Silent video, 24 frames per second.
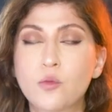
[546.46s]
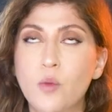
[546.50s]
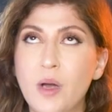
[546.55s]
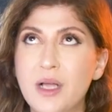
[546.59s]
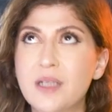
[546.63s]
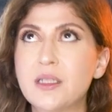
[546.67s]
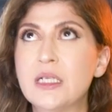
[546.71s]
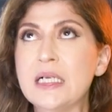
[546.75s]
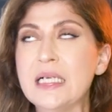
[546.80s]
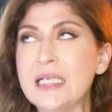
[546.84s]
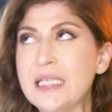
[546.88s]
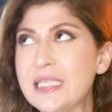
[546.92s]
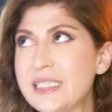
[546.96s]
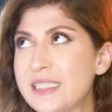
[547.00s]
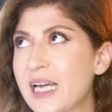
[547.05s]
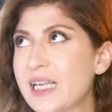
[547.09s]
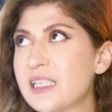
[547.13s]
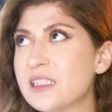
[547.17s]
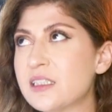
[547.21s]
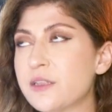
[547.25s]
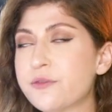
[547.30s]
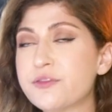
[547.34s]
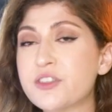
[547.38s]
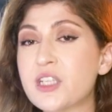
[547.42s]
Well, a
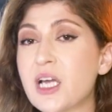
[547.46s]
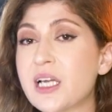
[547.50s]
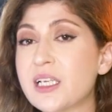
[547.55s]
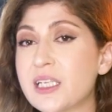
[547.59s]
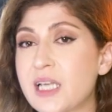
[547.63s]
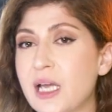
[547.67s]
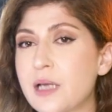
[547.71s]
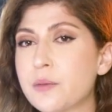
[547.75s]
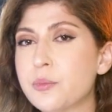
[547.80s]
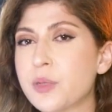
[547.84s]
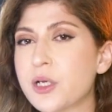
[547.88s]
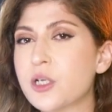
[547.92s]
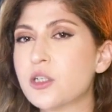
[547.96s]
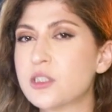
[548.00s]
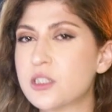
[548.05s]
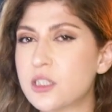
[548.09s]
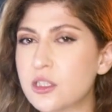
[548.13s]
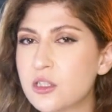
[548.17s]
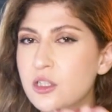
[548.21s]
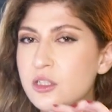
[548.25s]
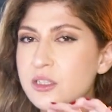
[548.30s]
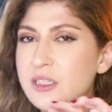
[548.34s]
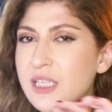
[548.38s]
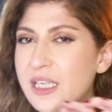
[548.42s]
negative sign can be
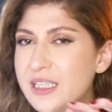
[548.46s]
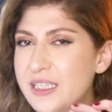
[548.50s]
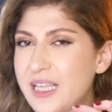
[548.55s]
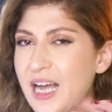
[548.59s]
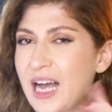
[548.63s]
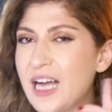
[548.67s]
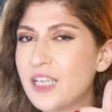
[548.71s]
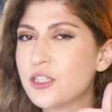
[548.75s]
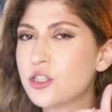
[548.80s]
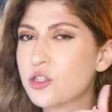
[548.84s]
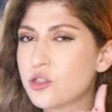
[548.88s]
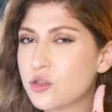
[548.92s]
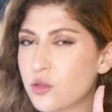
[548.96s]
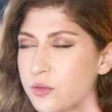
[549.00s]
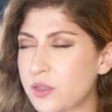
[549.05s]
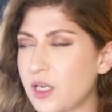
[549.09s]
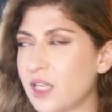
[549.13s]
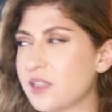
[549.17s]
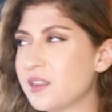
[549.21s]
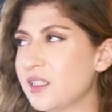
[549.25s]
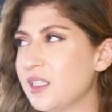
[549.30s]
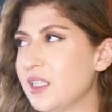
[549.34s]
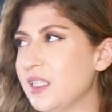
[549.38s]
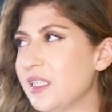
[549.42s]
considered a dash, so
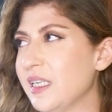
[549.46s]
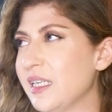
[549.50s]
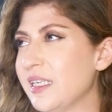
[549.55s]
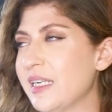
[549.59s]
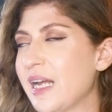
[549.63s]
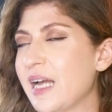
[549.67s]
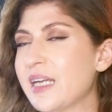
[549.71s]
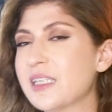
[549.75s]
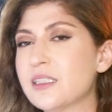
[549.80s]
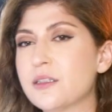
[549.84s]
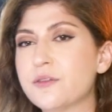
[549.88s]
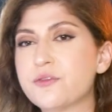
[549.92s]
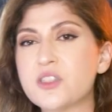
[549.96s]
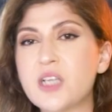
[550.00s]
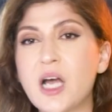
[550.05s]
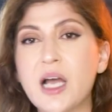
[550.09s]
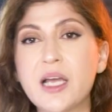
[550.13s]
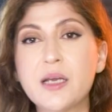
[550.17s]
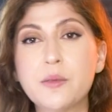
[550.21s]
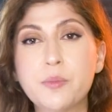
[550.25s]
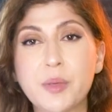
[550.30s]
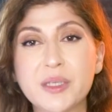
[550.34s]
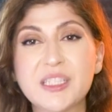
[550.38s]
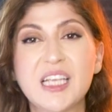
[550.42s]
not really a negative
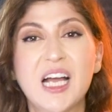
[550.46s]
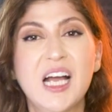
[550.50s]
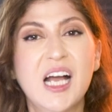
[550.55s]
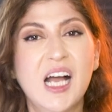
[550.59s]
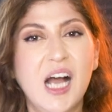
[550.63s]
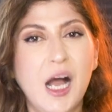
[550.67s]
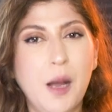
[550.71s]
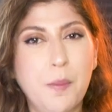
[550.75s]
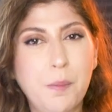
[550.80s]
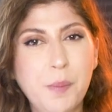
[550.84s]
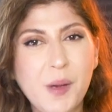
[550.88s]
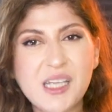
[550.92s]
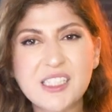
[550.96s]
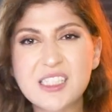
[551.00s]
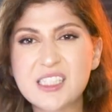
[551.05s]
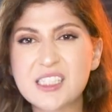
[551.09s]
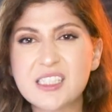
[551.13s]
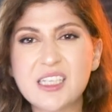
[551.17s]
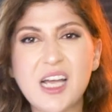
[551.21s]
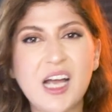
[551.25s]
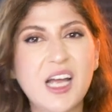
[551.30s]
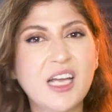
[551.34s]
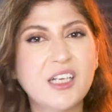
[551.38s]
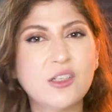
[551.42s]
sign, but a plus
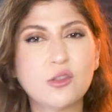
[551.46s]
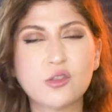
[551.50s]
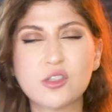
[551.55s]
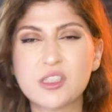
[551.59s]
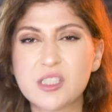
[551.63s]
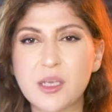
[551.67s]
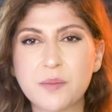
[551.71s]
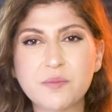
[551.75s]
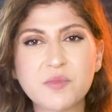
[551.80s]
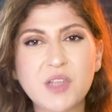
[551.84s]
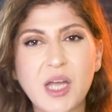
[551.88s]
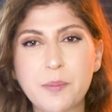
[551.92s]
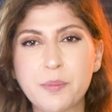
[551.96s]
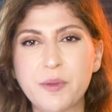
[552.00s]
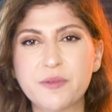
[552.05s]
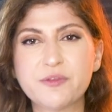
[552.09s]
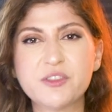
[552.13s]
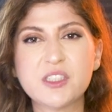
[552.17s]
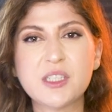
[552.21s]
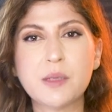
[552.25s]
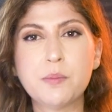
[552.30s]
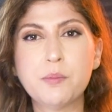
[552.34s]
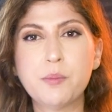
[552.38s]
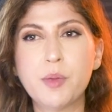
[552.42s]
sign or some type of
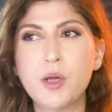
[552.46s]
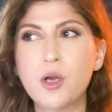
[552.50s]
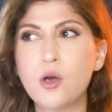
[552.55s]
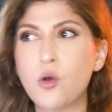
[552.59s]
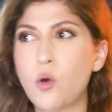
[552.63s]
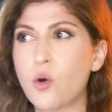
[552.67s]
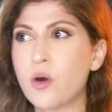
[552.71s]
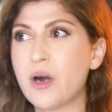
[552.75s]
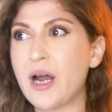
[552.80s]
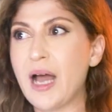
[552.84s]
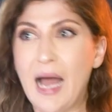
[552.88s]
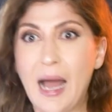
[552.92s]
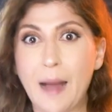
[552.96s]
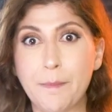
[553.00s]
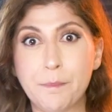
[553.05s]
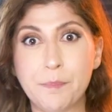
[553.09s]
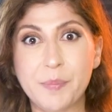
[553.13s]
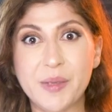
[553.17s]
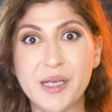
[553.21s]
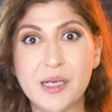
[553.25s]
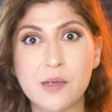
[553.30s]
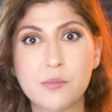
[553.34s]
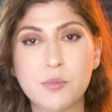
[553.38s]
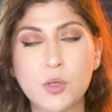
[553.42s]
symbol or a
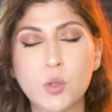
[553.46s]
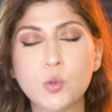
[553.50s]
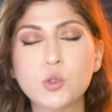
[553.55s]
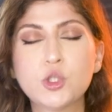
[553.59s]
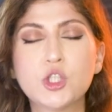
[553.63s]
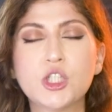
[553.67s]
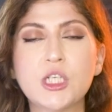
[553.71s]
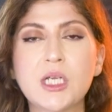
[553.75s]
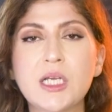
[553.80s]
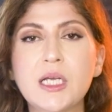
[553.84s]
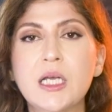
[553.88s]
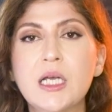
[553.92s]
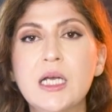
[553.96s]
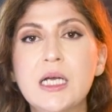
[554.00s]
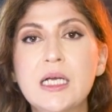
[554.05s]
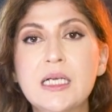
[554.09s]
happy emoji.